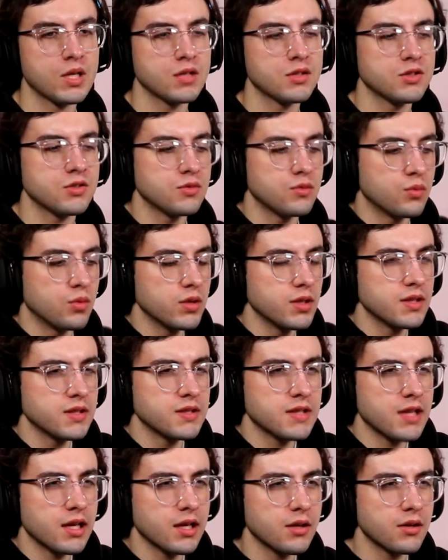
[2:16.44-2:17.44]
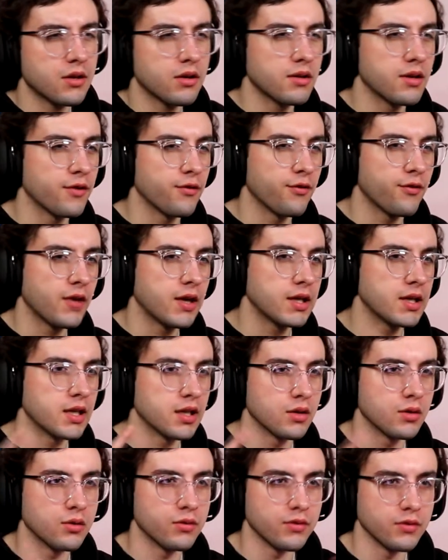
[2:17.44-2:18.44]
So what exactly are they
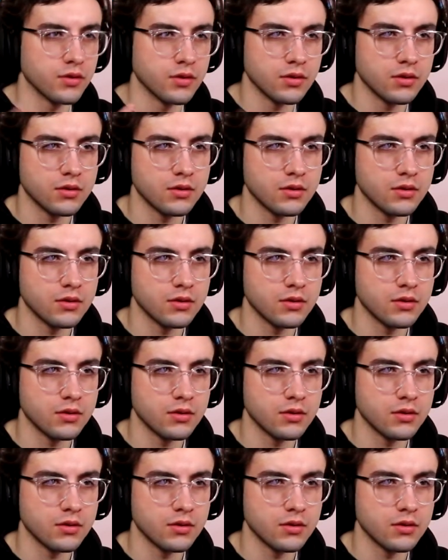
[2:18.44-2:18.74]
fighting over?